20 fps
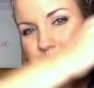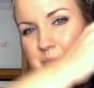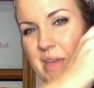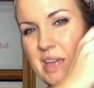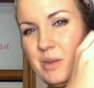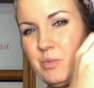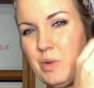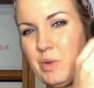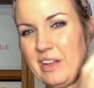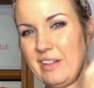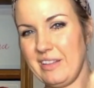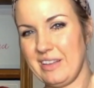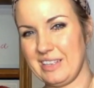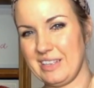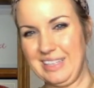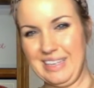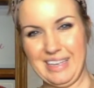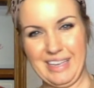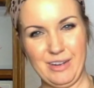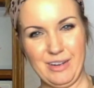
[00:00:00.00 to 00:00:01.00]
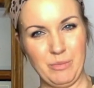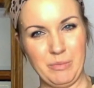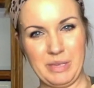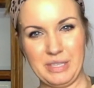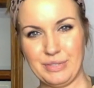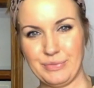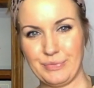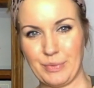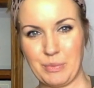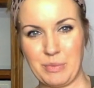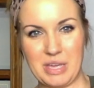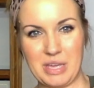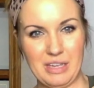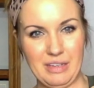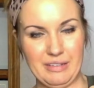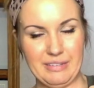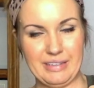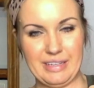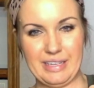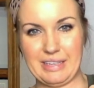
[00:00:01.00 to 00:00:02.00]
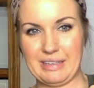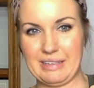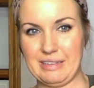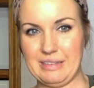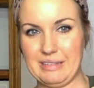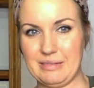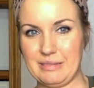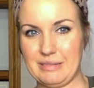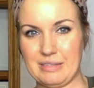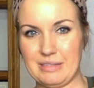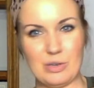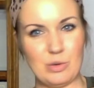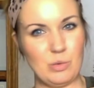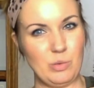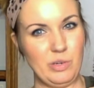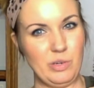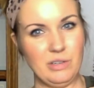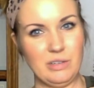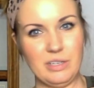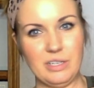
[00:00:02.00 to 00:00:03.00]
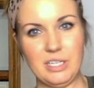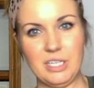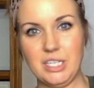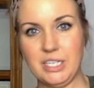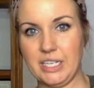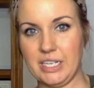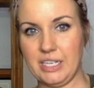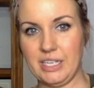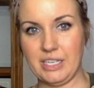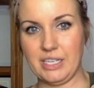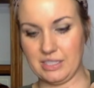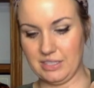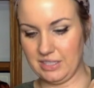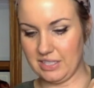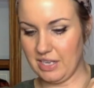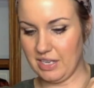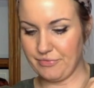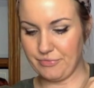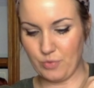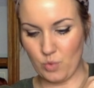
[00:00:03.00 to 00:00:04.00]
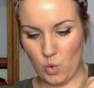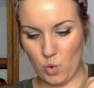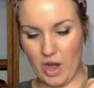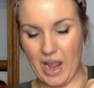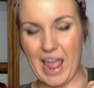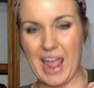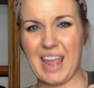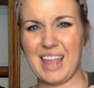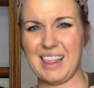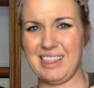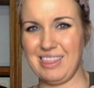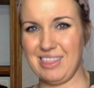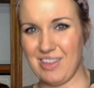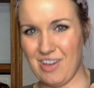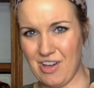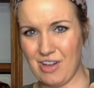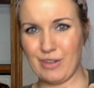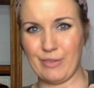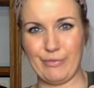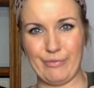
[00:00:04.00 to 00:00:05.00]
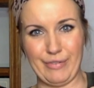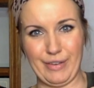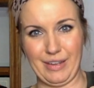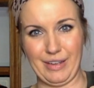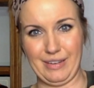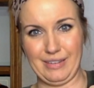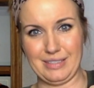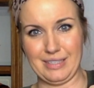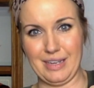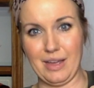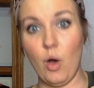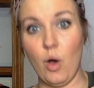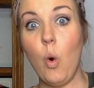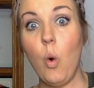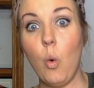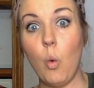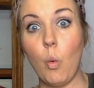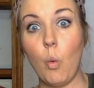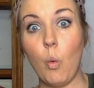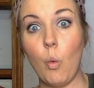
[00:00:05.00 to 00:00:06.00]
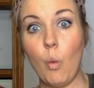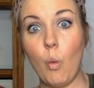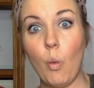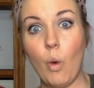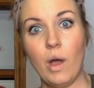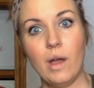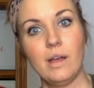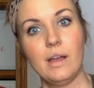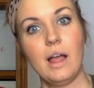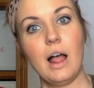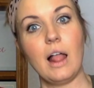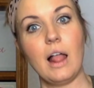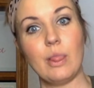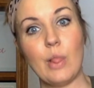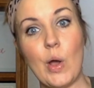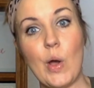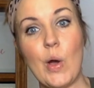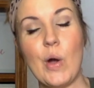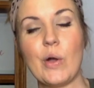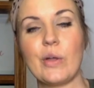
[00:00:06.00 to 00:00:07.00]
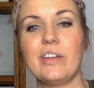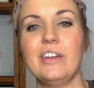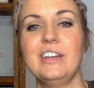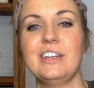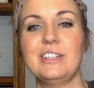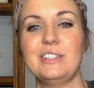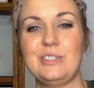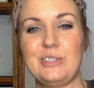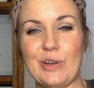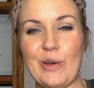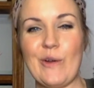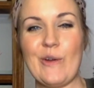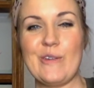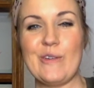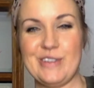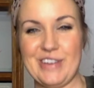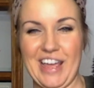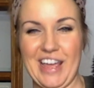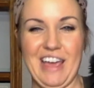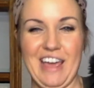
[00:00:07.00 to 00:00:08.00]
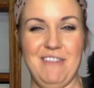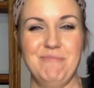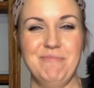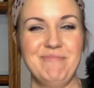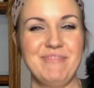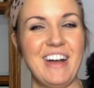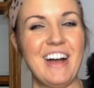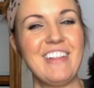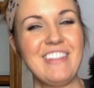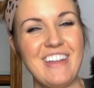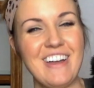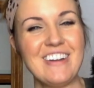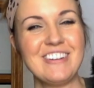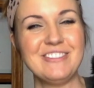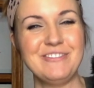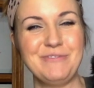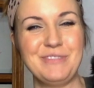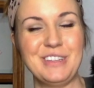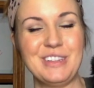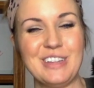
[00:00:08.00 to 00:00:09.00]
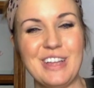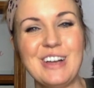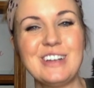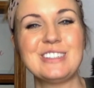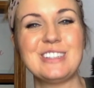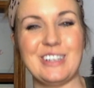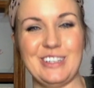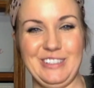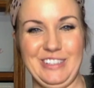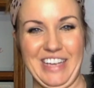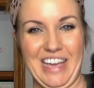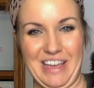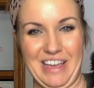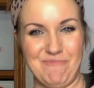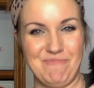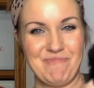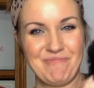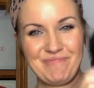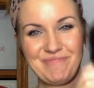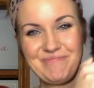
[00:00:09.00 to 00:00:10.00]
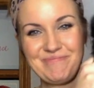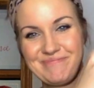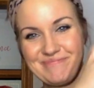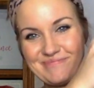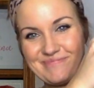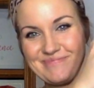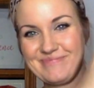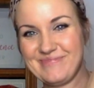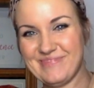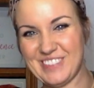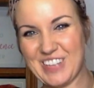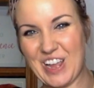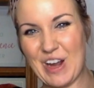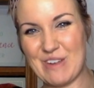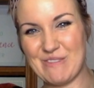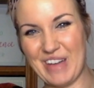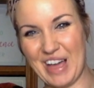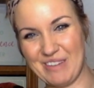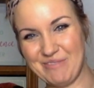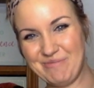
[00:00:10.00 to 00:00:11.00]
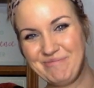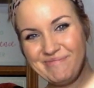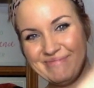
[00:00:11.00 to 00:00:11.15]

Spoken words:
Madewell is a hit or miss for me. It can go real good, and it can sit for a long fucking time. Oh, a long darn time. A long darn time. Sorry, Mom.